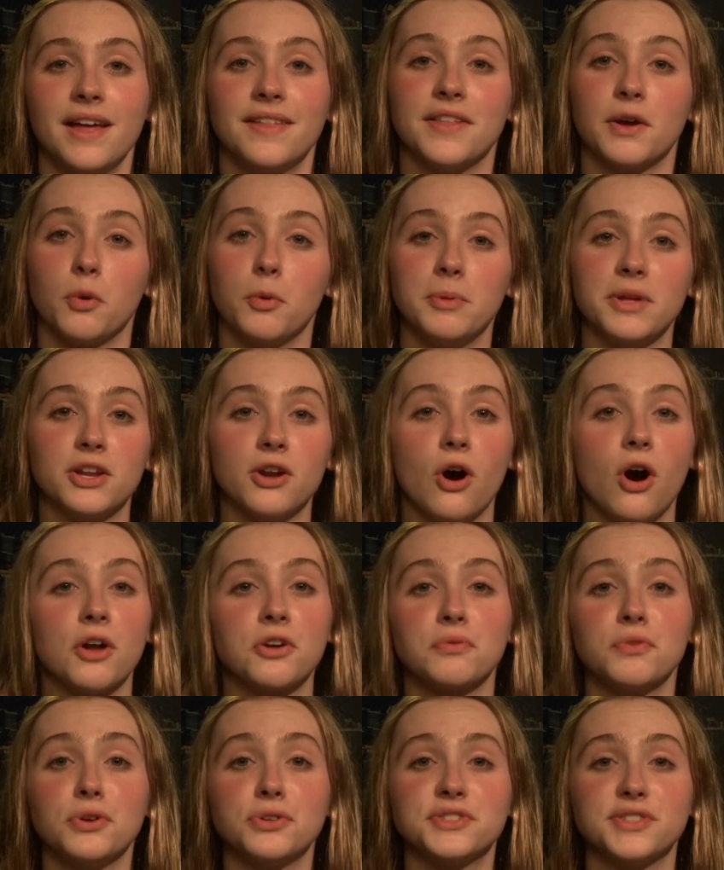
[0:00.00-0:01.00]
There will be an
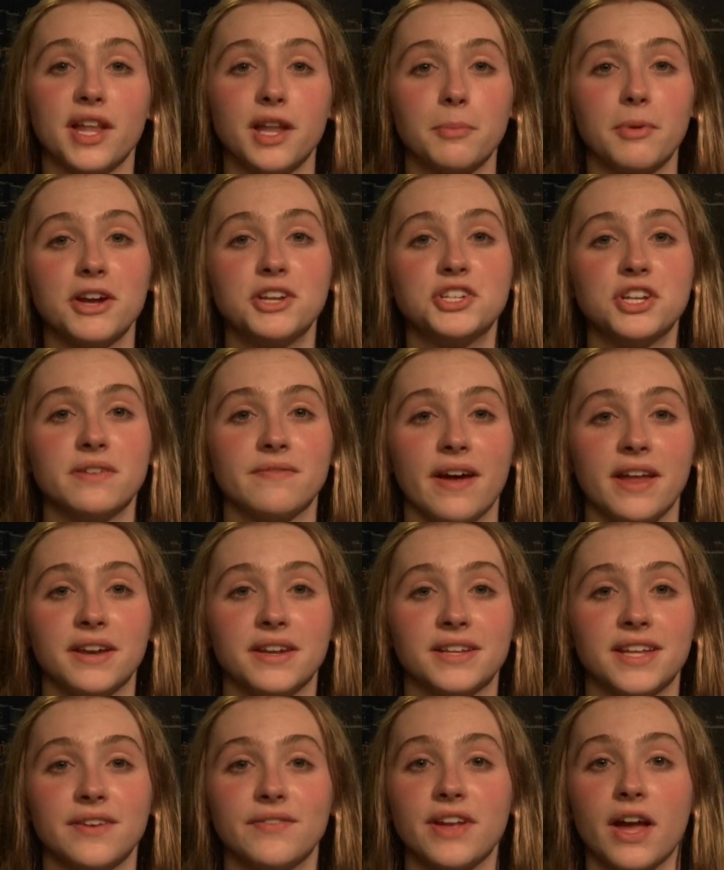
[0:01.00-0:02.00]
honor roll celebration
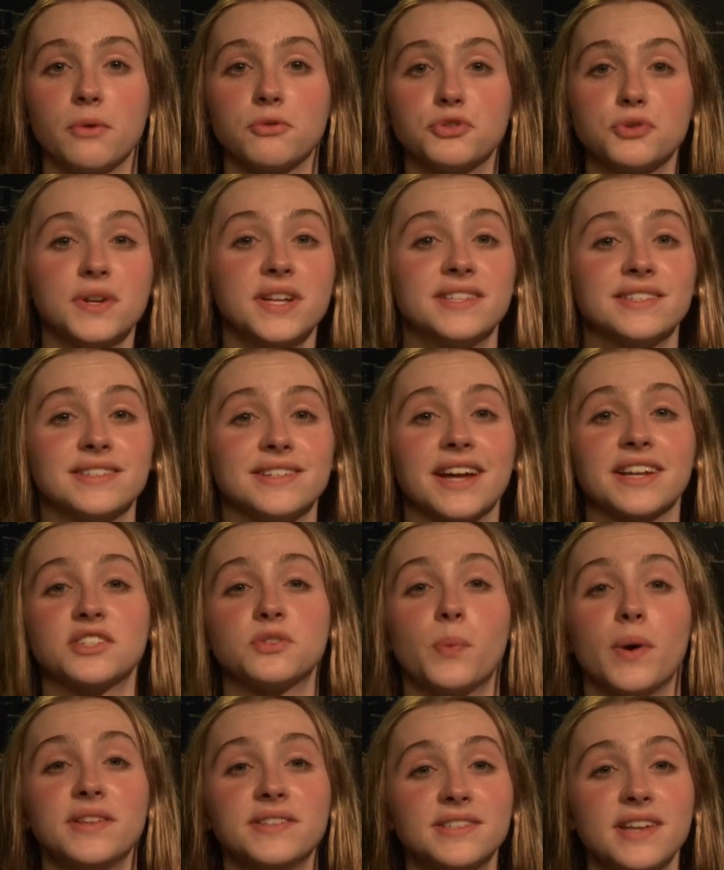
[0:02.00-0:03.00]
event giving out treats next
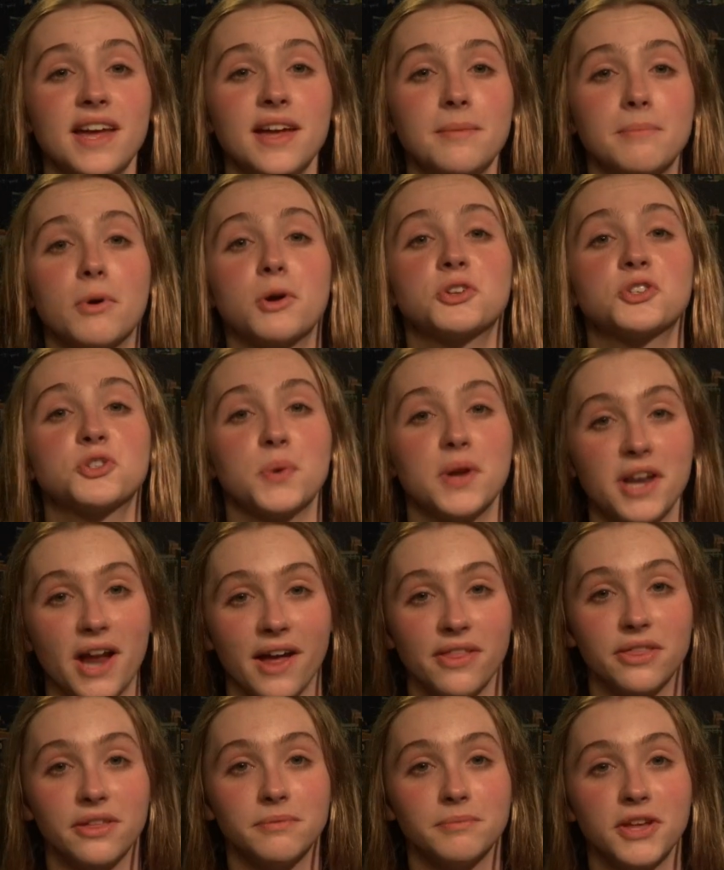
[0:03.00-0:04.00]
Wednesday, March
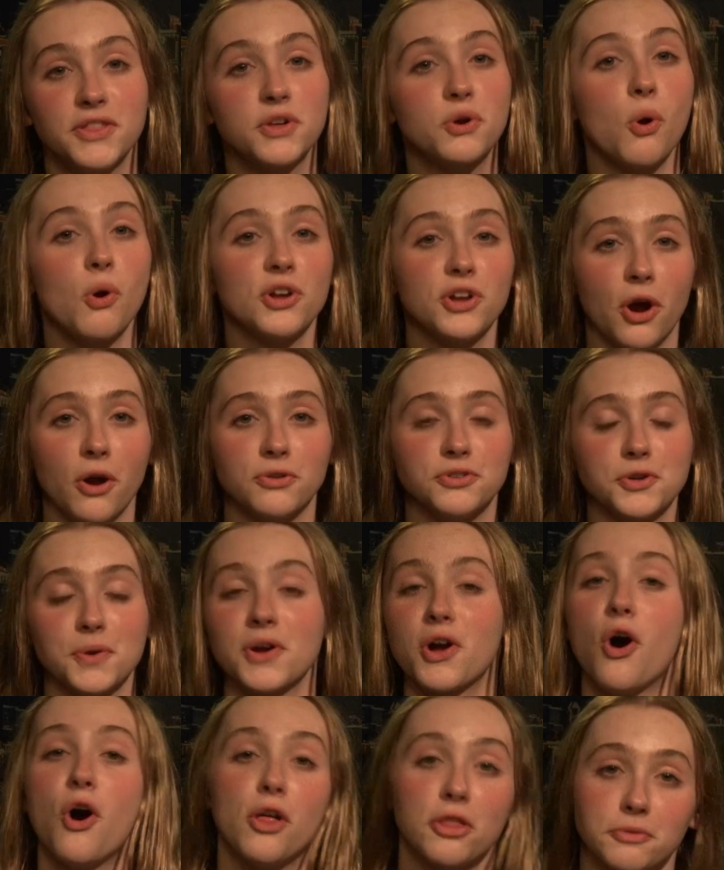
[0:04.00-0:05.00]
29th, in the courtyard during
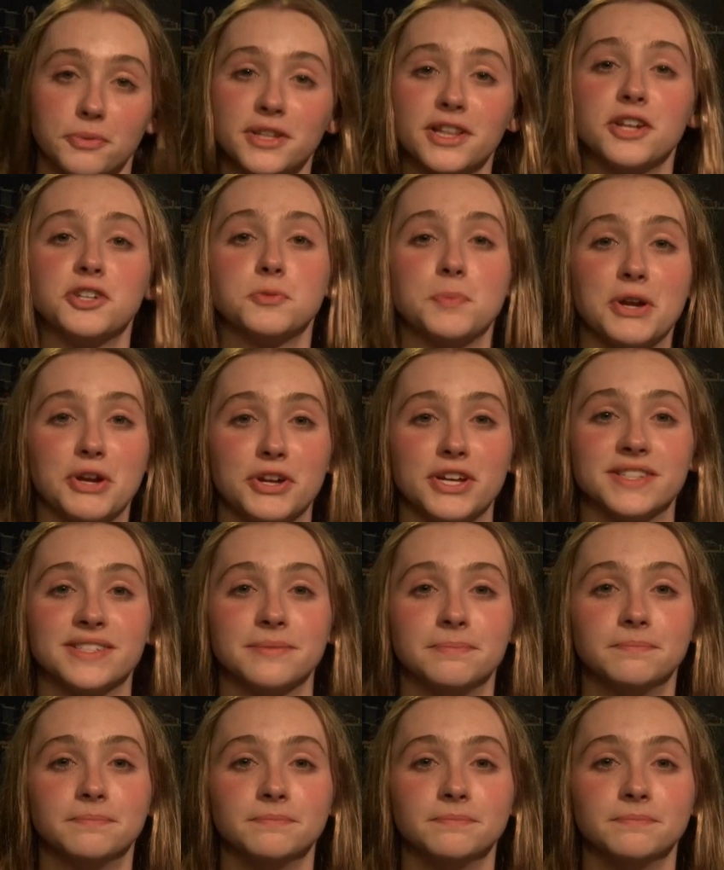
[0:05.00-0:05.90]
all three lunch periods.